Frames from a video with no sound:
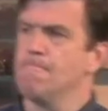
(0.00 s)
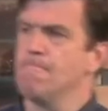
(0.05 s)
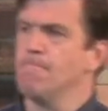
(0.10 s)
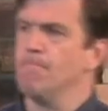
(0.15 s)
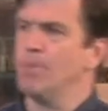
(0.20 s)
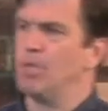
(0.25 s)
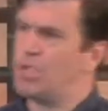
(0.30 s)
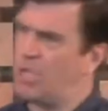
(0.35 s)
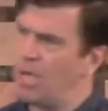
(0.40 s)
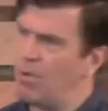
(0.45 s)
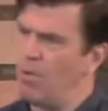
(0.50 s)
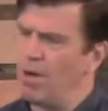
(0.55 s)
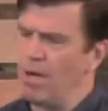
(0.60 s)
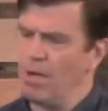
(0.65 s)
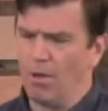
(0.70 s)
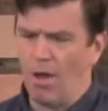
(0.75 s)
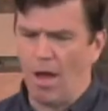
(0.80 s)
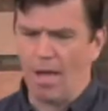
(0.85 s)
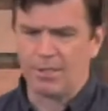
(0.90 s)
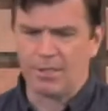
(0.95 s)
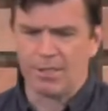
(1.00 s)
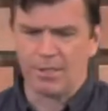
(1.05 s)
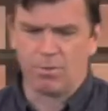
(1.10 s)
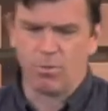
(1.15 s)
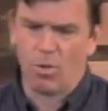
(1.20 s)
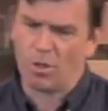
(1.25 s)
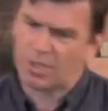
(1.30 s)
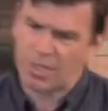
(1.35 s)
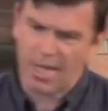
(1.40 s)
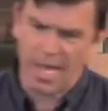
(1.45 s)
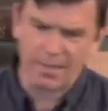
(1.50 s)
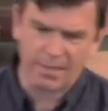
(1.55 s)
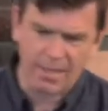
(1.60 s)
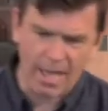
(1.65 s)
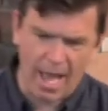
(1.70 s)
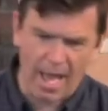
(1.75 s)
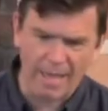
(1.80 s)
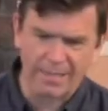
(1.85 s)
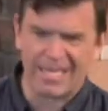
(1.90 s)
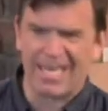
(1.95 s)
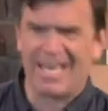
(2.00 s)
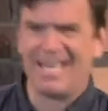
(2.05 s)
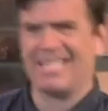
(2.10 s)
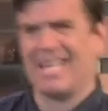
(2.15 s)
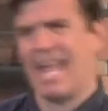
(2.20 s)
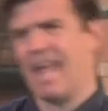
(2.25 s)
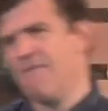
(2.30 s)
but she realizes what she has to ask is a